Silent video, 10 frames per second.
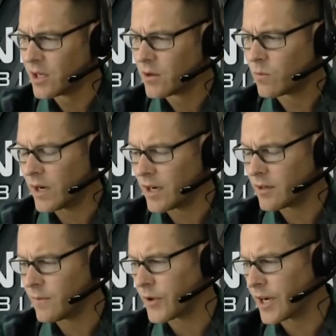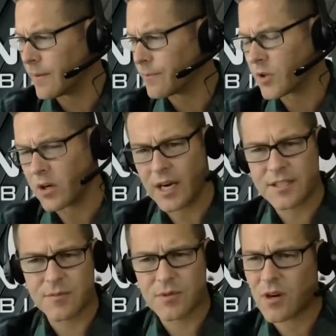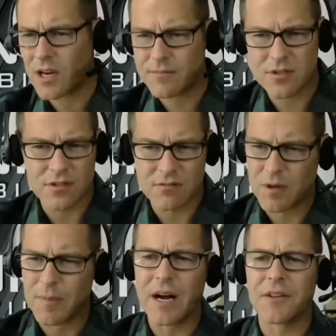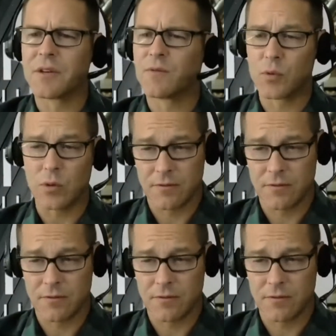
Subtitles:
Well, I subscribe to the Motley Fool,